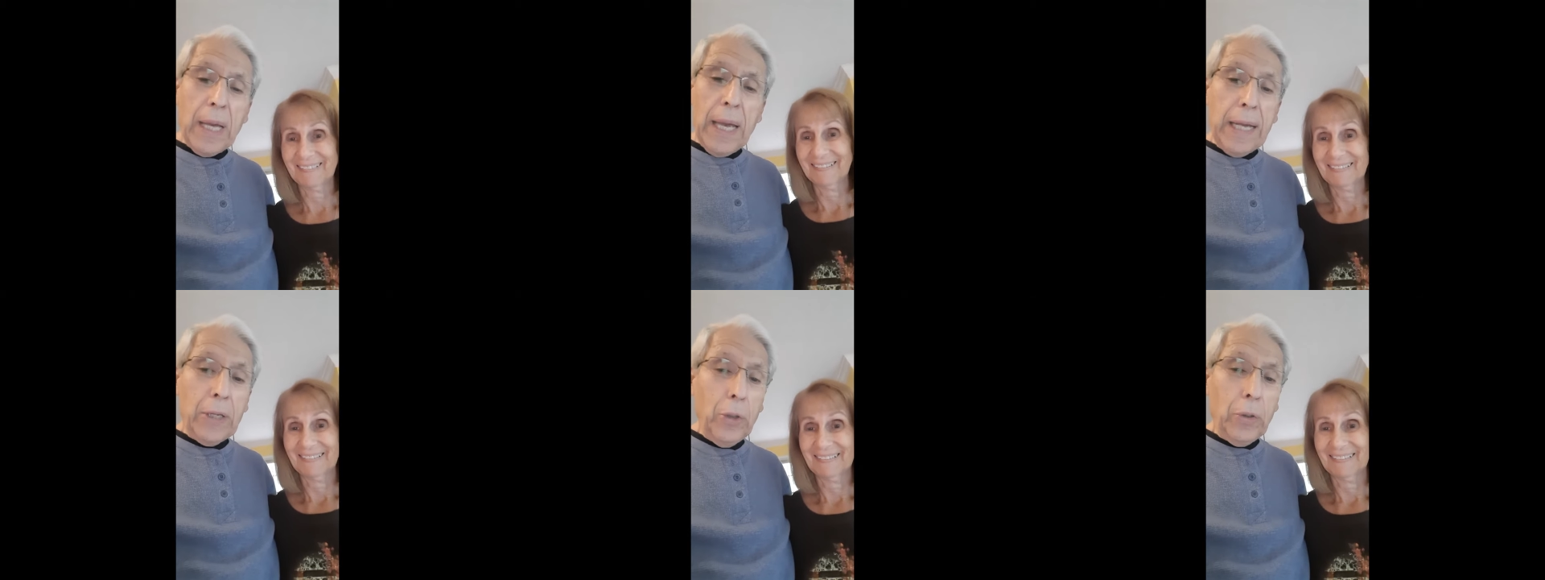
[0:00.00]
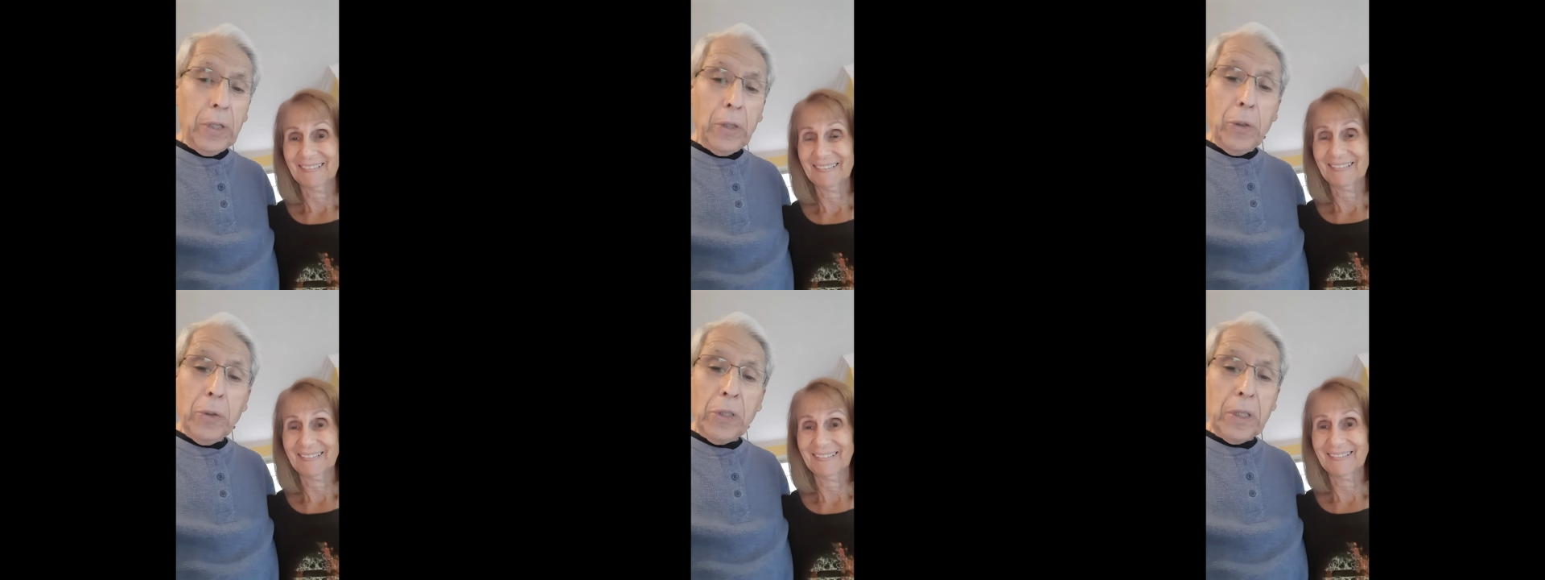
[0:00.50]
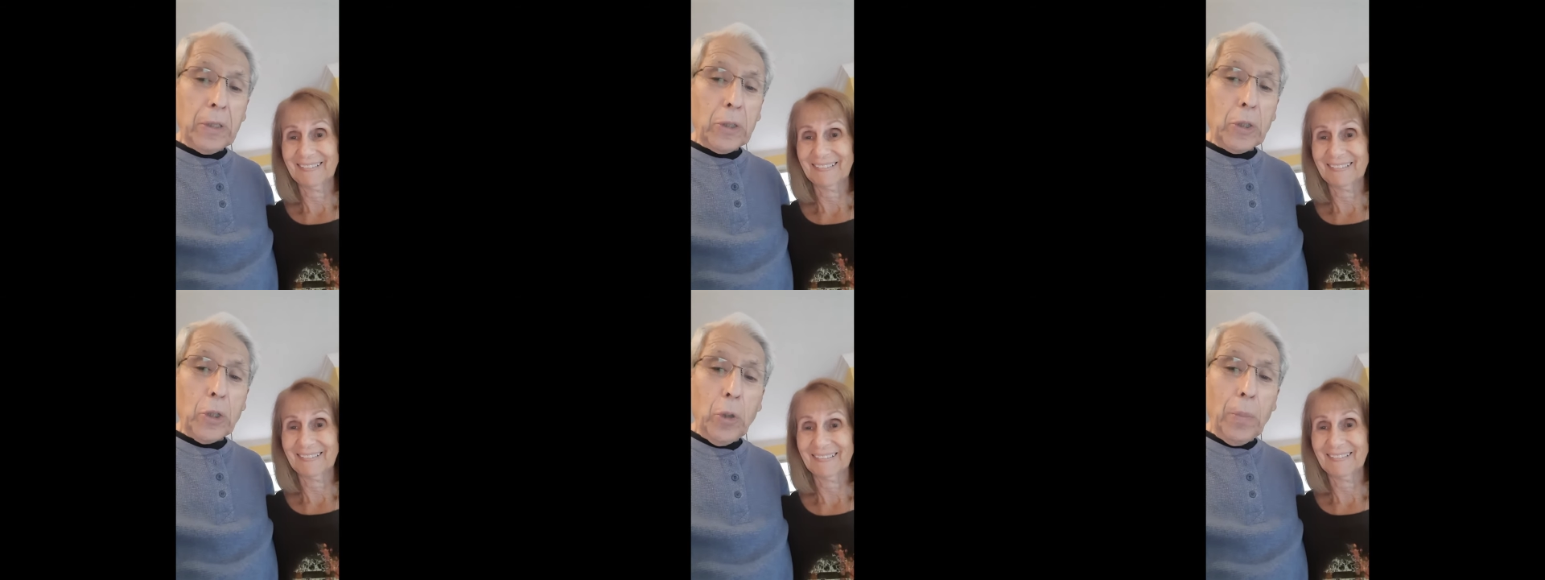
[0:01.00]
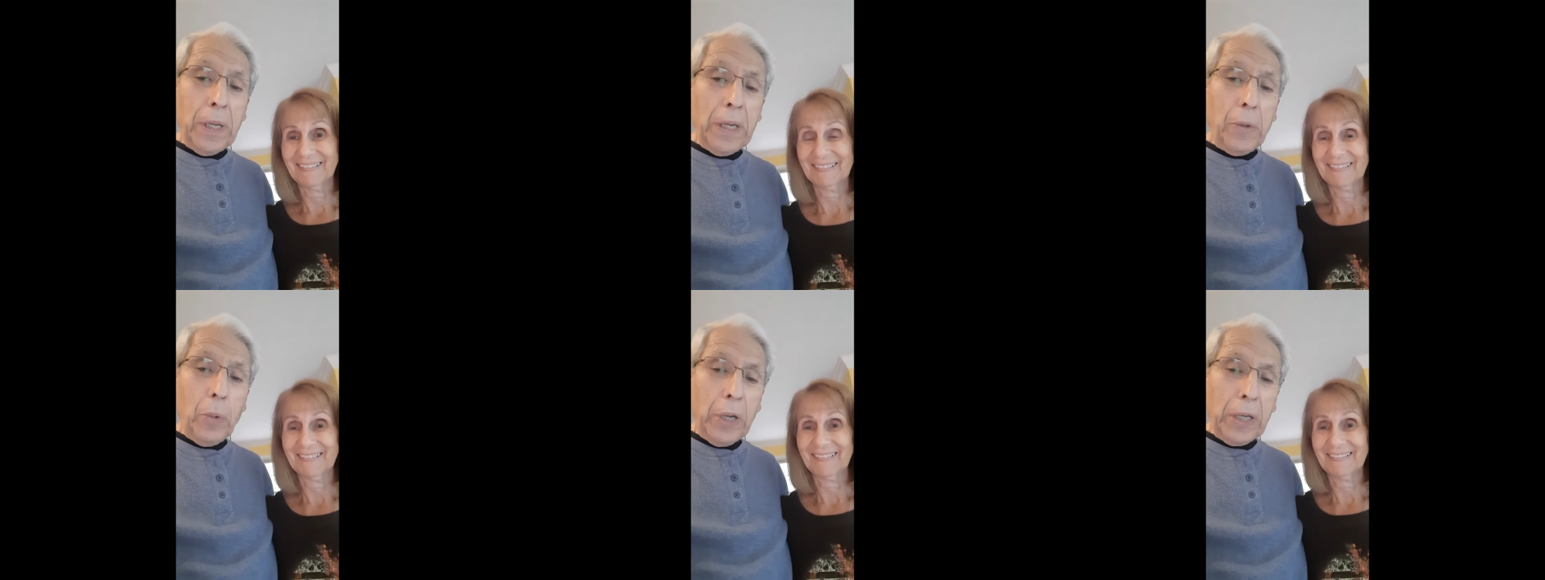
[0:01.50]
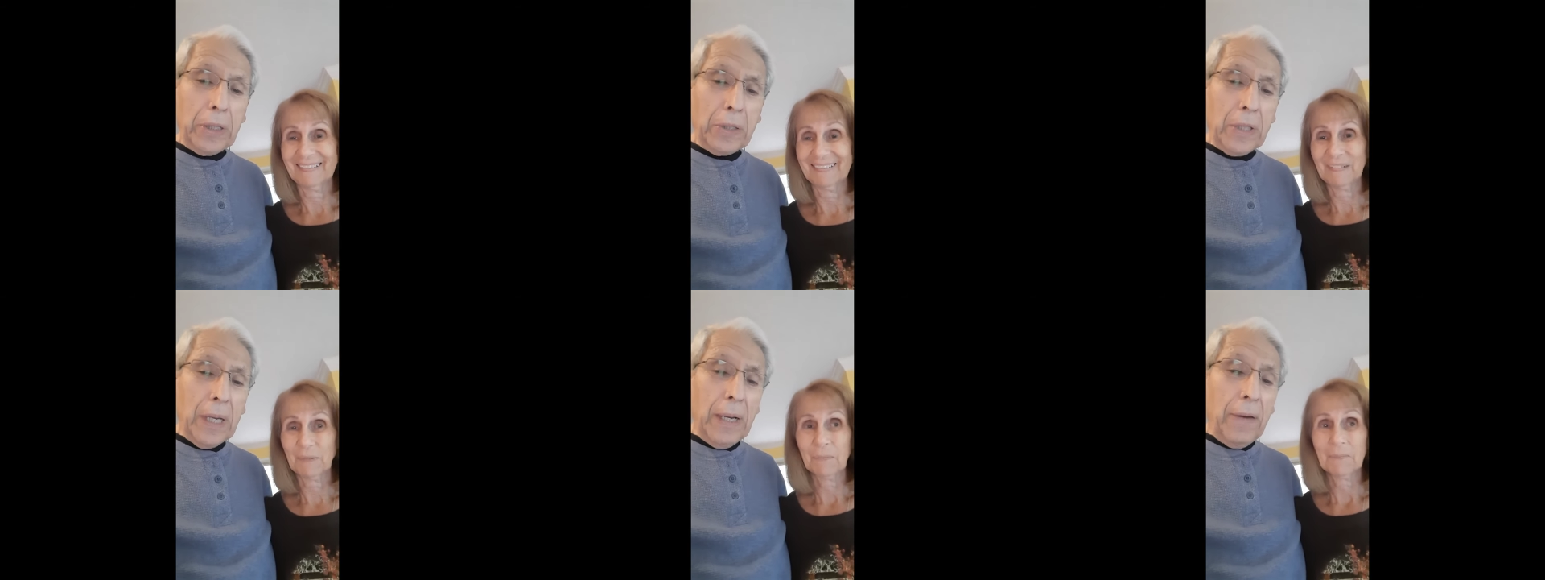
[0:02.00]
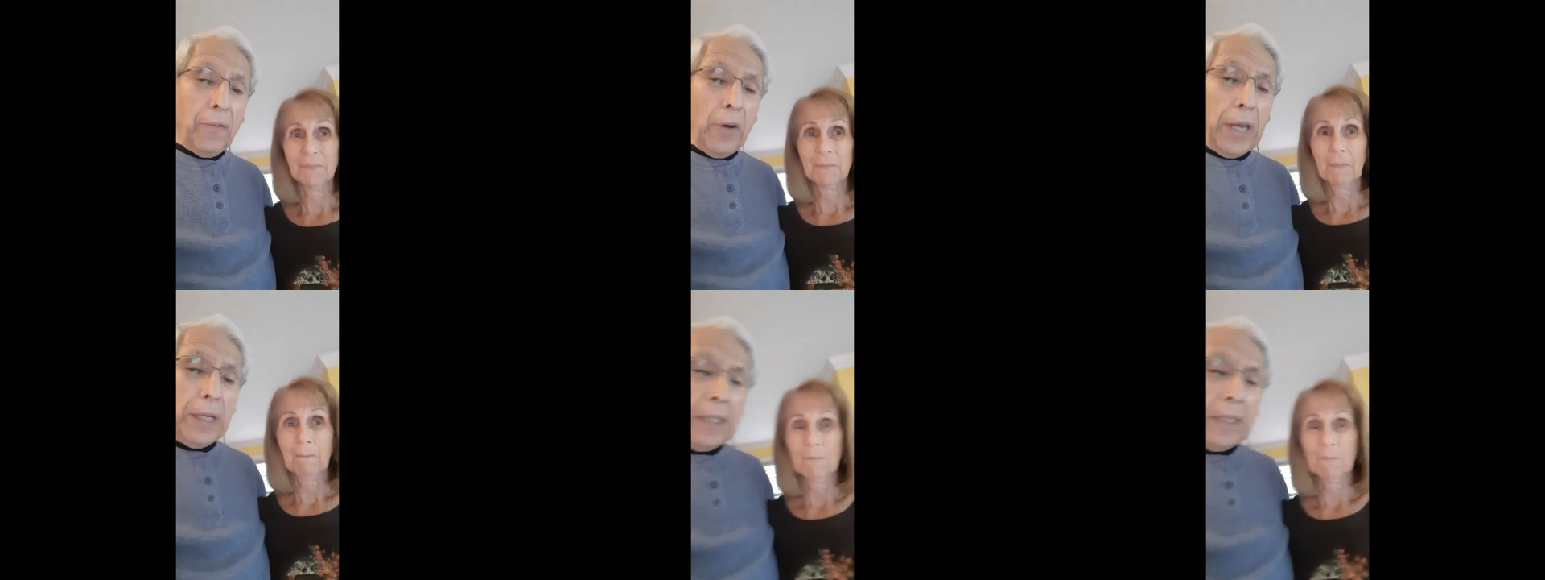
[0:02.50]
Speaker 1: and you can use it in so many ways. Fran,